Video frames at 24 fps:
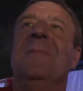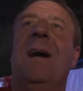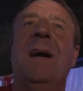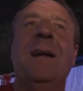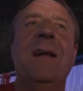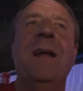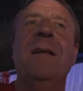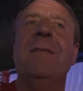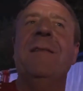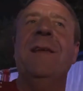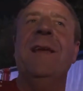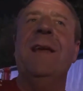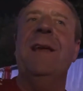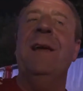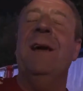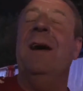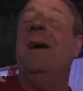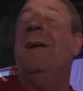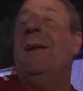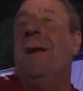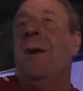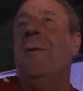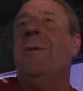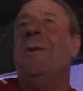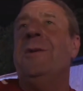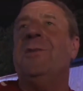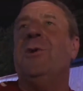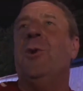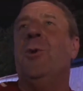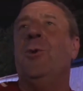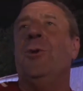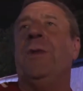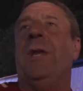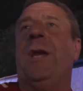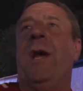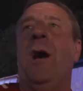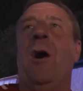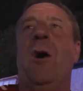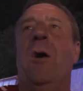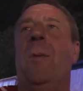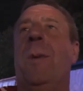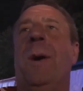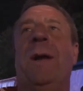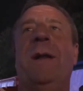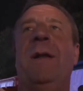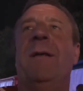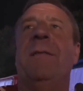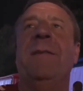I know he scored the goal,
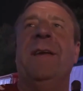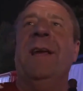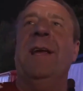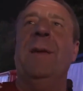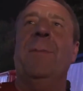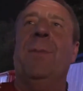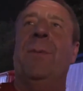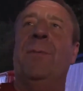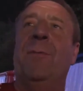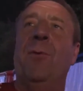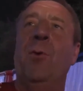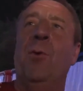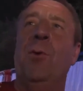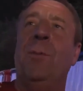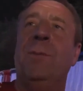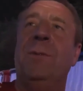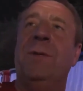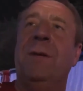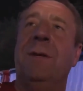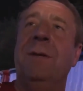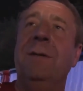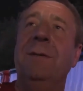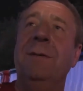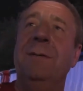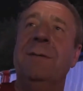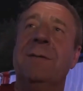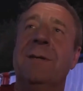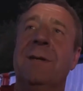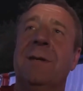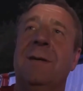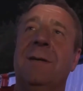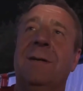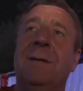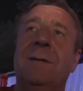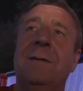but I don't think he performed, you know. So,